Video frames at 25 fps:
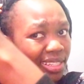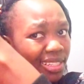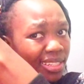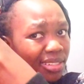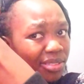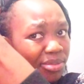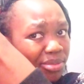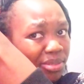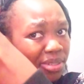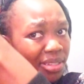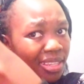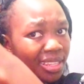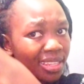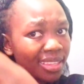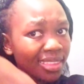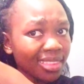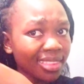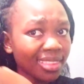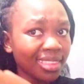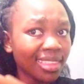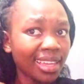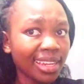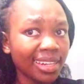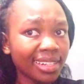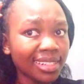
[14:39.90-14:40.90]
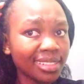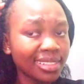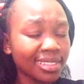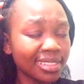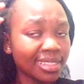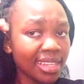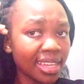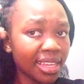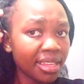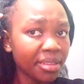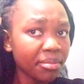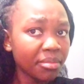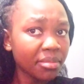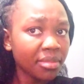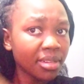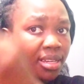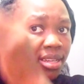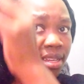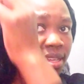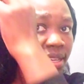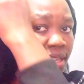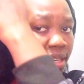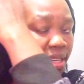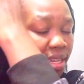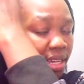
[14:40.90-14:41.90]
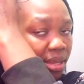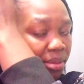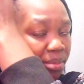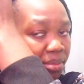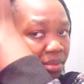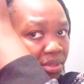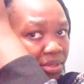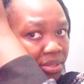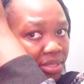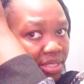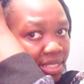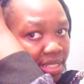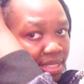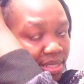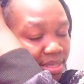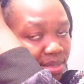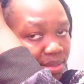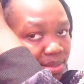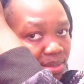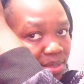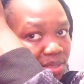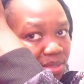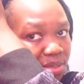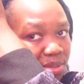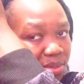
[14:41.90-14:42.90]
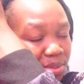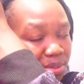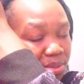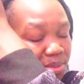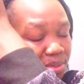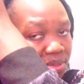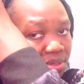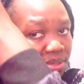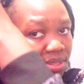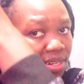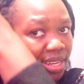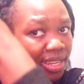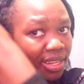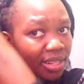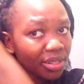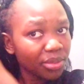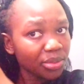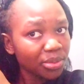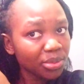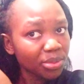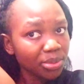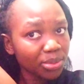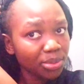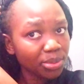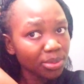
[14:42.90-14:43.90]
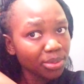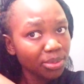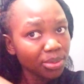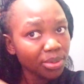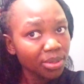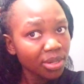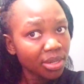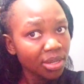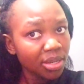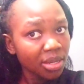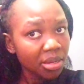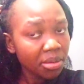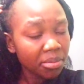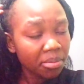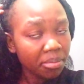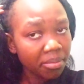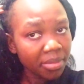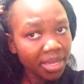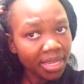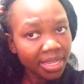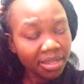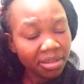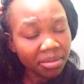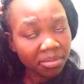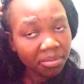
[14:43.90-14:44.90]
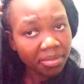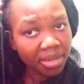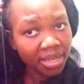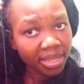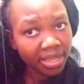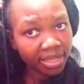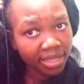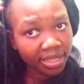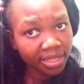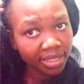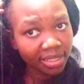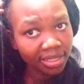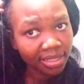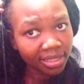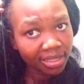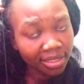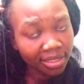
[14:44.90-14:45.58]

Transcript: it for the third time. I'm now just going to try to make my